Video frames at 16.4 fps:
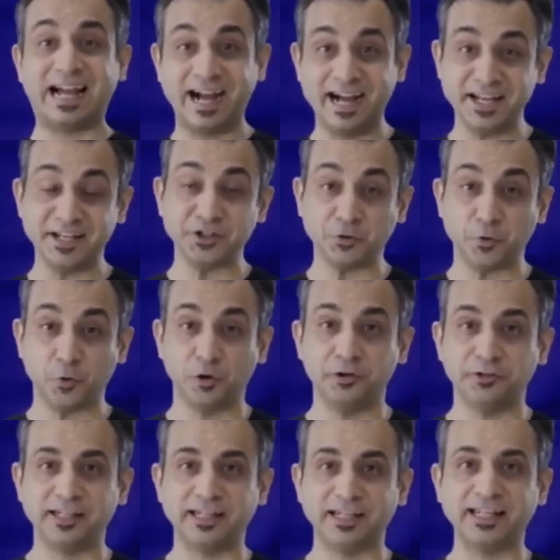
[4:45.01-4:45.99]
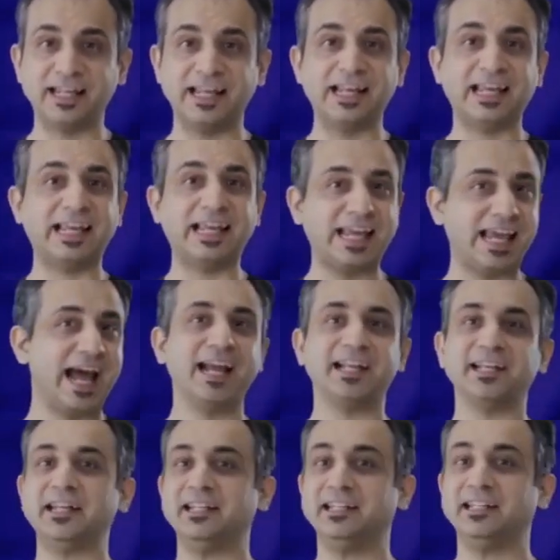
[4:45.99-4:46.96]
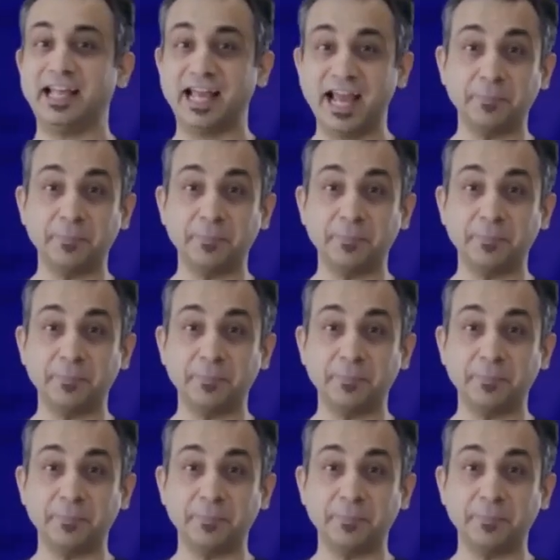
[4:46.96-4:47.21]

highest quality at the